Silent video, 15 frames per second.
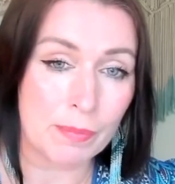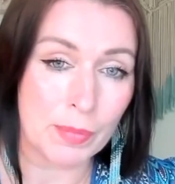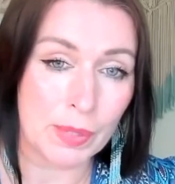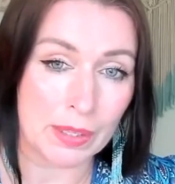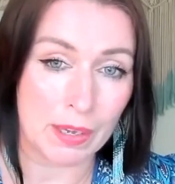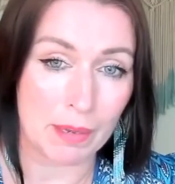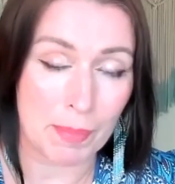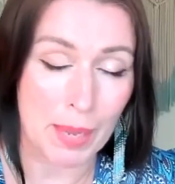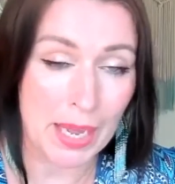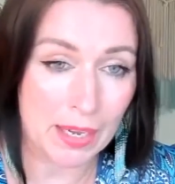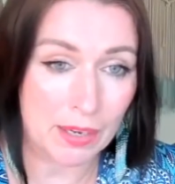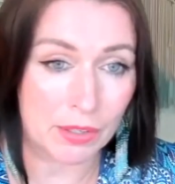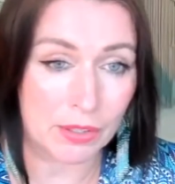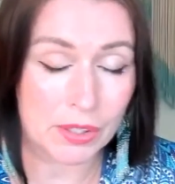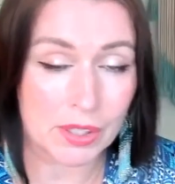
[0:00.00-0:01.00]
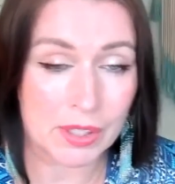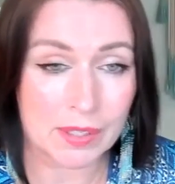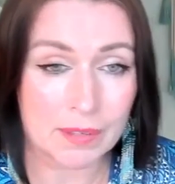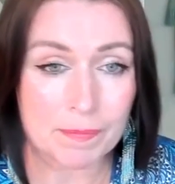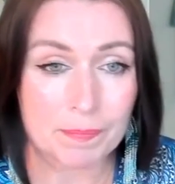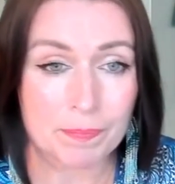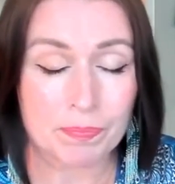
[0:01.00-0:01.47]
with her pelt,
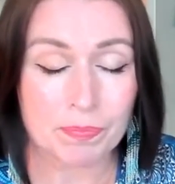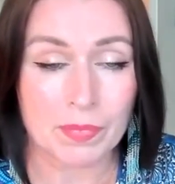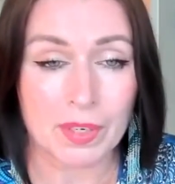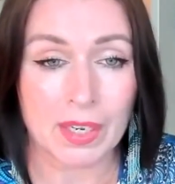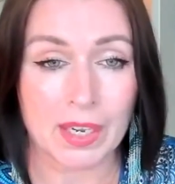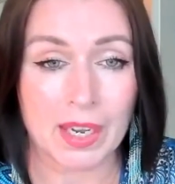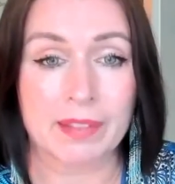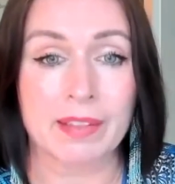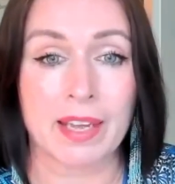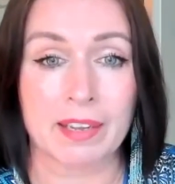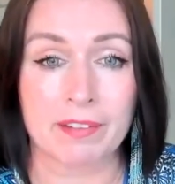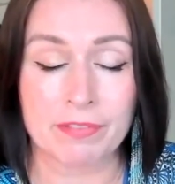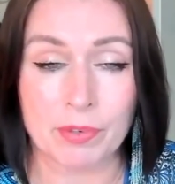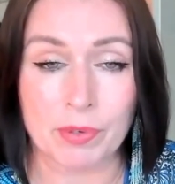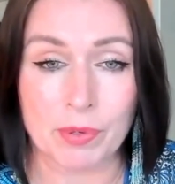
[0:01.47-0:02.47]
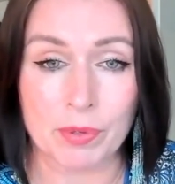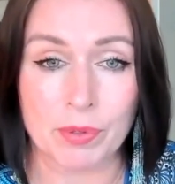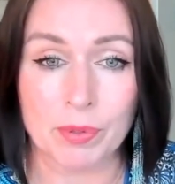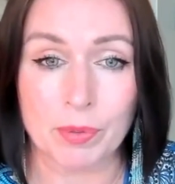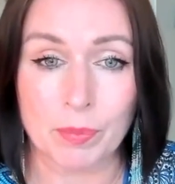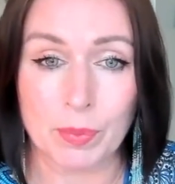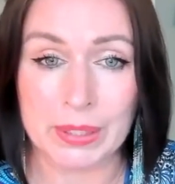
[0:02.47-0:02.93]
and
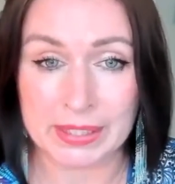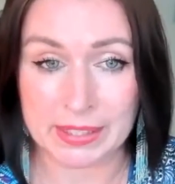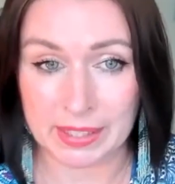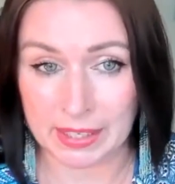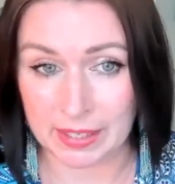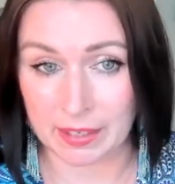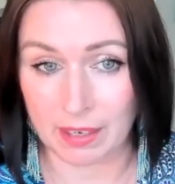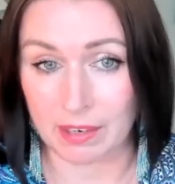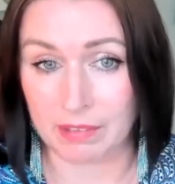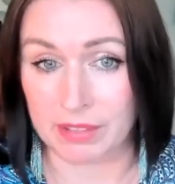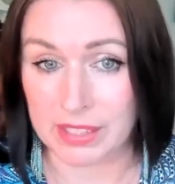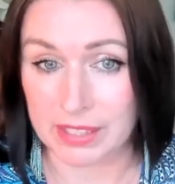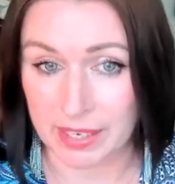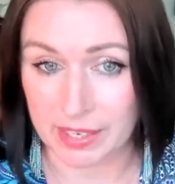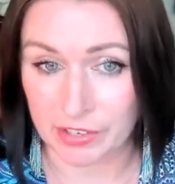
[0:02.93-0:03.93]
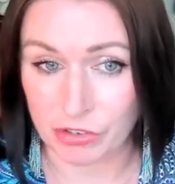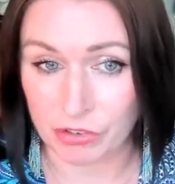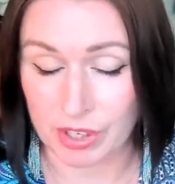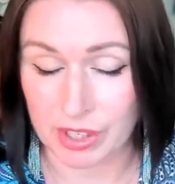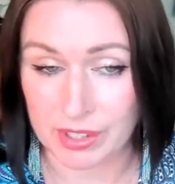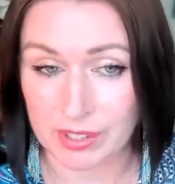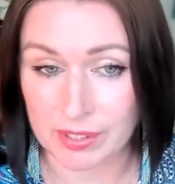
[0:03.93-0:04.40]
therefore we see her as
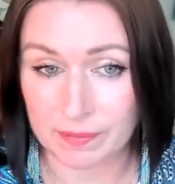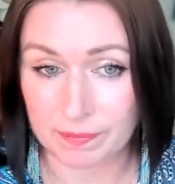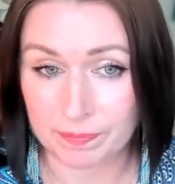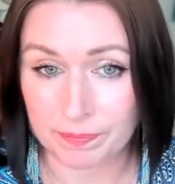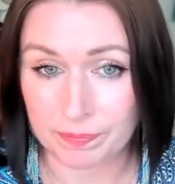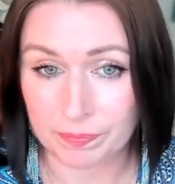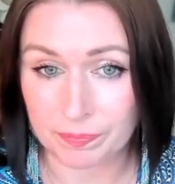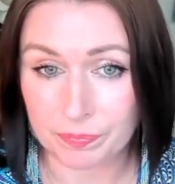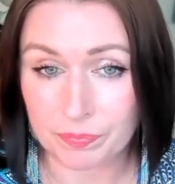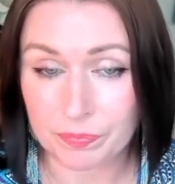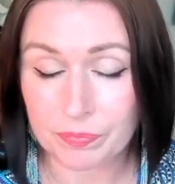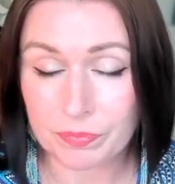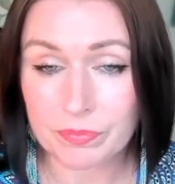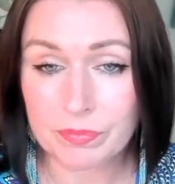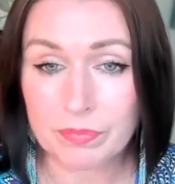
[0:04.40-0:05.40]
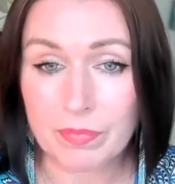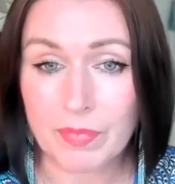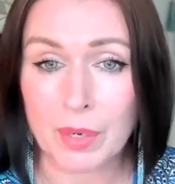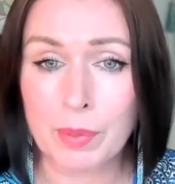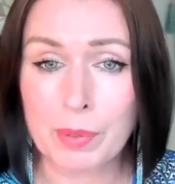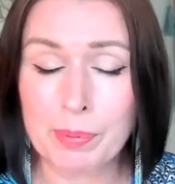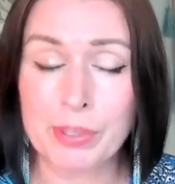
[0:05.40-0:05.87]
dangerous.
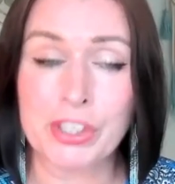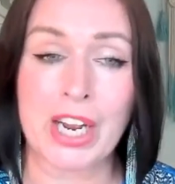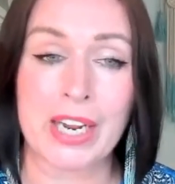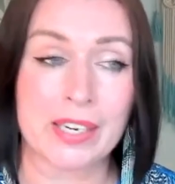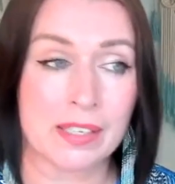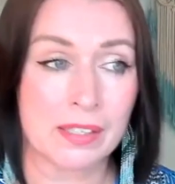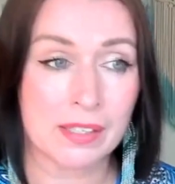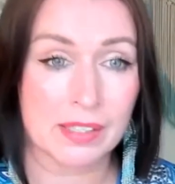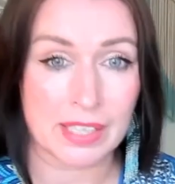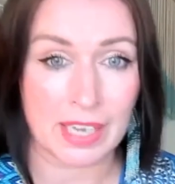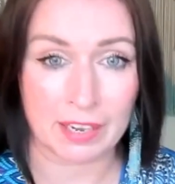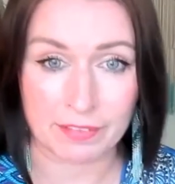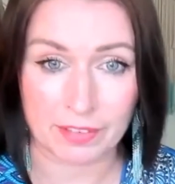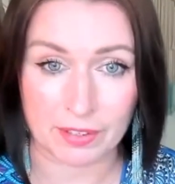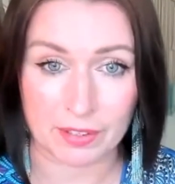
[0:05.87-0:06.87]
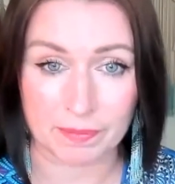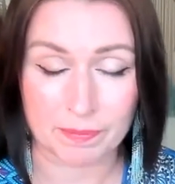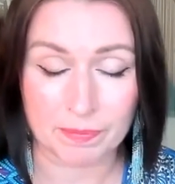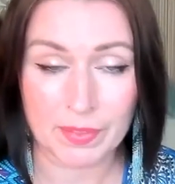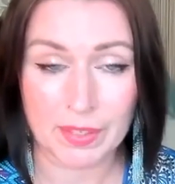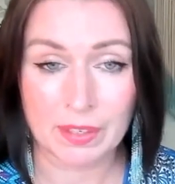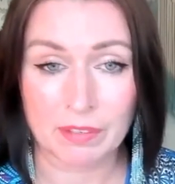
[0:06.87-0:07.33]
We reject the devil
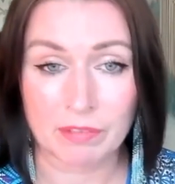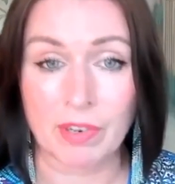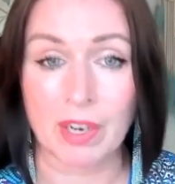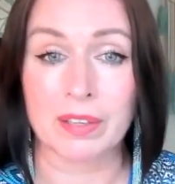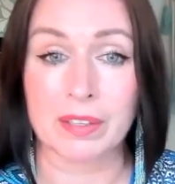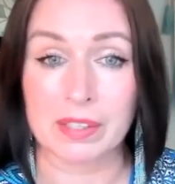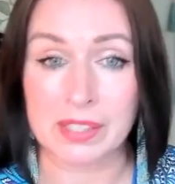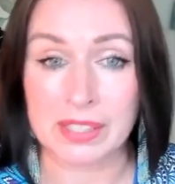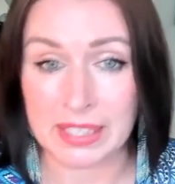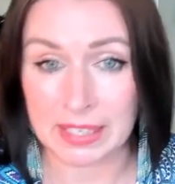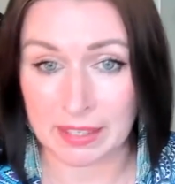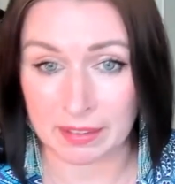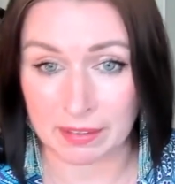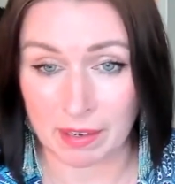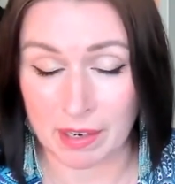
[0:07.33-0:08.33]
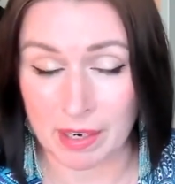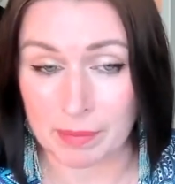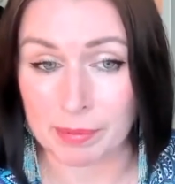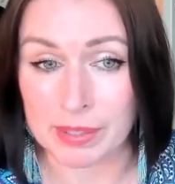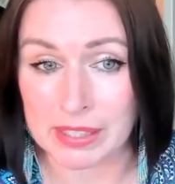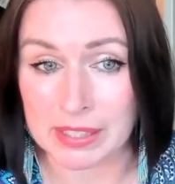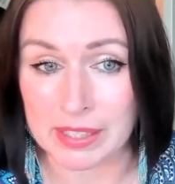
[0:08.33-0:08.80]
rather than seeing the high
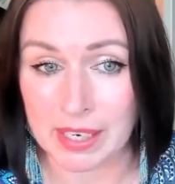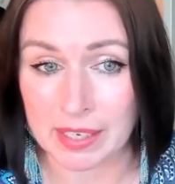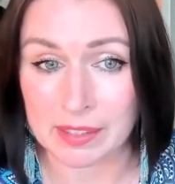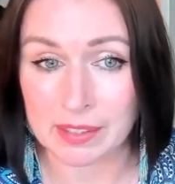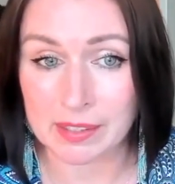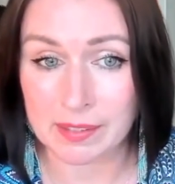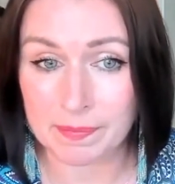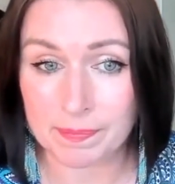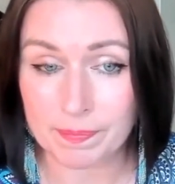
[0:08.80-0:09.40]
priestess.